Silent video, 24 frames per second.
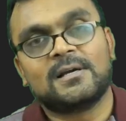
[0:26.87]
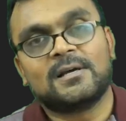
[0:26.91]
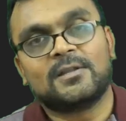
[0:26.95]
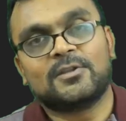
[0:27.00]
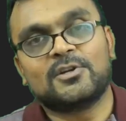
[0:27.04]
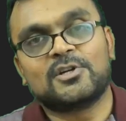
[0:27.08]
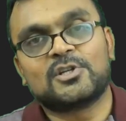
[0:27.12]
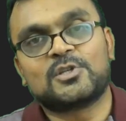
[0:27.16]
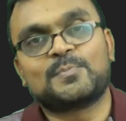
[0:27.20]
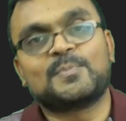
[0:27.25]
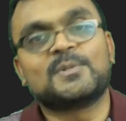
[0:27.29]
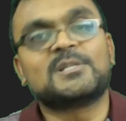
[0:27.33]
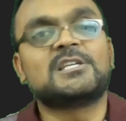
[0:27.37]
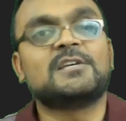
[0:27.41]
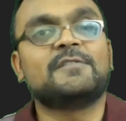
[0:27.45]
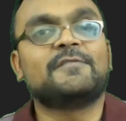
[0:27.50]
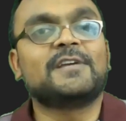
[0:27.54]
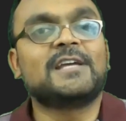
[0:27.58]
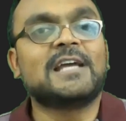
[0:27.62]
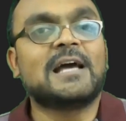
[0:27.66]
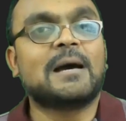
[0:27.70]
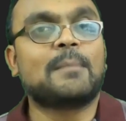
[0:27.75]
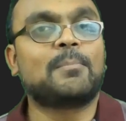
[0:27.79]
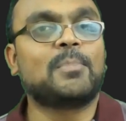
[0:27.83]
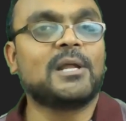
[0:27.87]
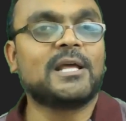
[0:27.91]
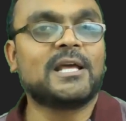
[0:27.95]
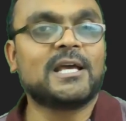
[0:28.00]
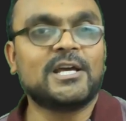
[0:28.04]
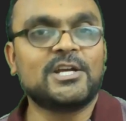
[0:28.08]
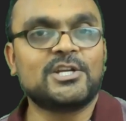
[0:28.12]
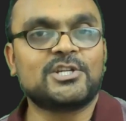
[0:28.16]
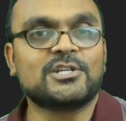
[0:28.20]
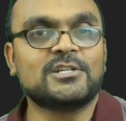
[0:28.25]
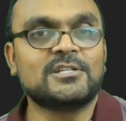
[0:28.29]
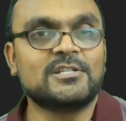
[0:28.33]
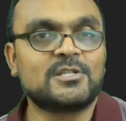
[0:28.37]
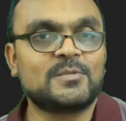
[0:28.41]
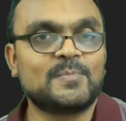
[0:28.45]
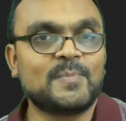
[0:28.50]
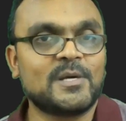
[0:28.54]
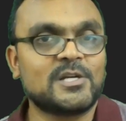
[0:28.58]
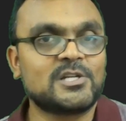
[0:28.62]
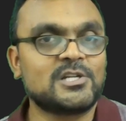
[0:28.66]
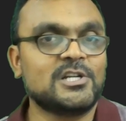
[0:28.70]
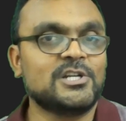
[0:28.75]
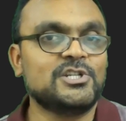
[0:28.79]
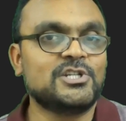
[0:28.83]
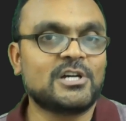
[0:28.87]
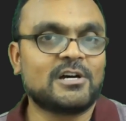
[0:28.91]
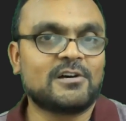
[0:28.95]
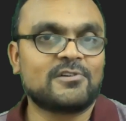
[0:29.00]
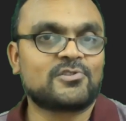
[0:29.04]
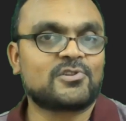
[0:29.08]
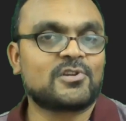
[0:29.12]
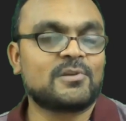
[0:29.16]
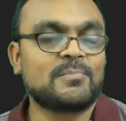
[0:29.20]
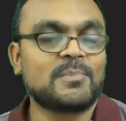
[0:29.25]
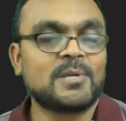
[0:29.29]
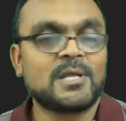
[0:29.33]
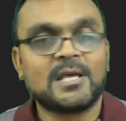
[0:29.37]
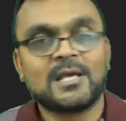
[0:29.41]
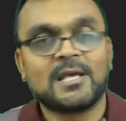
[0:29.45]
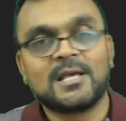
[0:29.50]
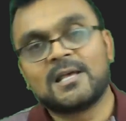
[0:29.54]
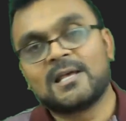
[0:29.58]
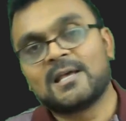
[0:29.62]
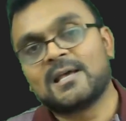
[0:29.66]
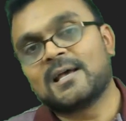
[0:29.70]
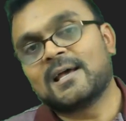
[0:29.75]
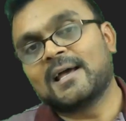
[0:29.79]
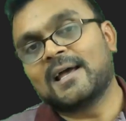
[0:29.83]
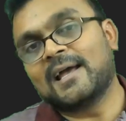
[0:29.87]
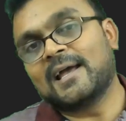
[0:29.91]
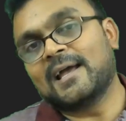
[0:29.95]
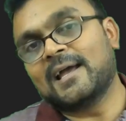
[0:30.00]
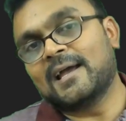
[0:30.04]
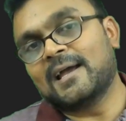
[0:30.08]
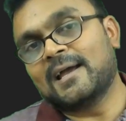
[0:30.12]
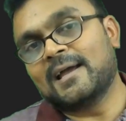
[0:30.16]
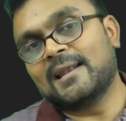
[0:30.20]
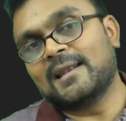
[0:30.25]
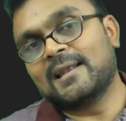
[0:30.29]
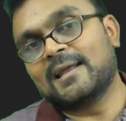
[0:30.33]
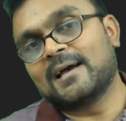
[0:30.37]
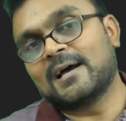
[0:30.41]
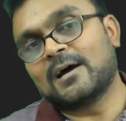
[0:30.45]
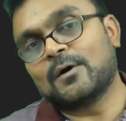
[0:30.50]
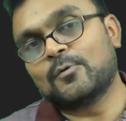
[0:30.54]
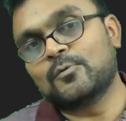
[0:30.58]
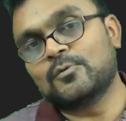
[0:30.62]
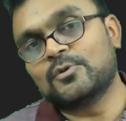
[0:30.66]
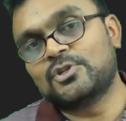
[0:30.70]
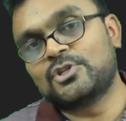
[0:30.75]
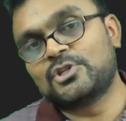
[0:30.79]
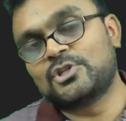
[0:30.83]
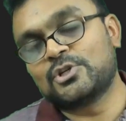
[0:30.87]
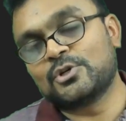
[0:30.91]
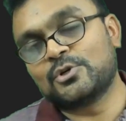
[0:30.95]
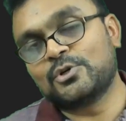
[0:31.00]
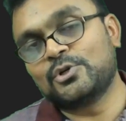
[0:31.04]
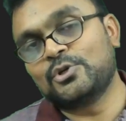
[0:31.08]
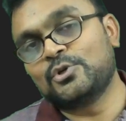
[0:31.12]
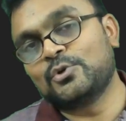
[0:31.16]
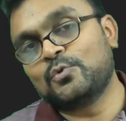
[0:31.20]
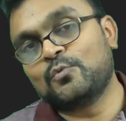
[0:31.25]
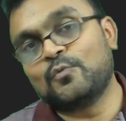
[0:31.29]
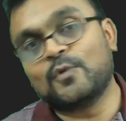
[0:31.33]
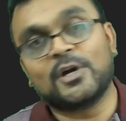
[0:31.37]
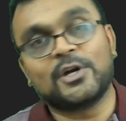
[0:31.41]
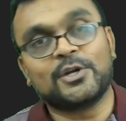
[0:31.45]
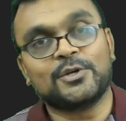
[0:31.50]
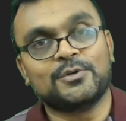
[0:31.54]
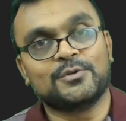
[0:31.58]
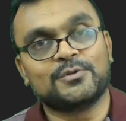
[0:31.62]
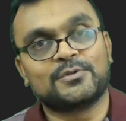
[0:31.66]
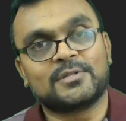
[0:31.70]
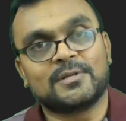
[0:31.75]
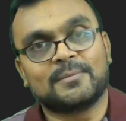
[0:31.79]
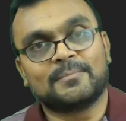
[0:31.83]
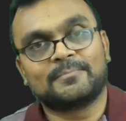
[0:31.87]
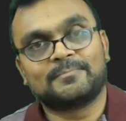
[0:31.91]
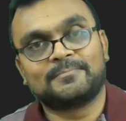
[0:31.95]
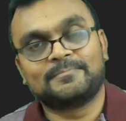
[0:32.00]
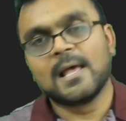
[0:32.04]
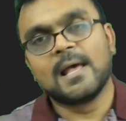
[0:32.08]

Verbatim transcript: There are specific applications, especially in JavaScript, and I would show you where to use them.